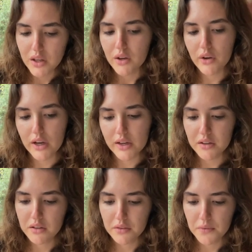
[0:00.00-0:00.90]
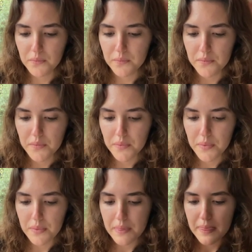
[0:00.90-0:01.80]
Okay,
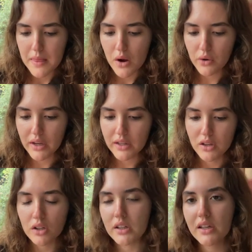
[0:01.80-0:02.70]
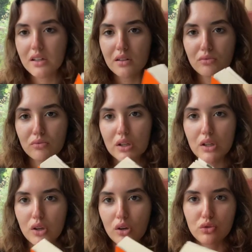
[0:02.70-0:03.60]
not like
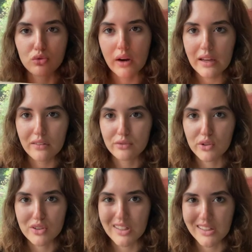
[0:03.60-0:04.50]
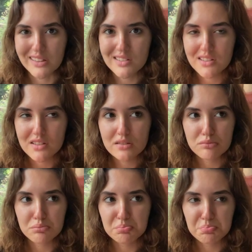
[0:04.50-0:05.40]
a great first sentence,
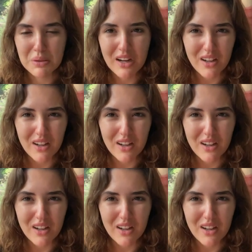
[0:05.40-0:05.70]
but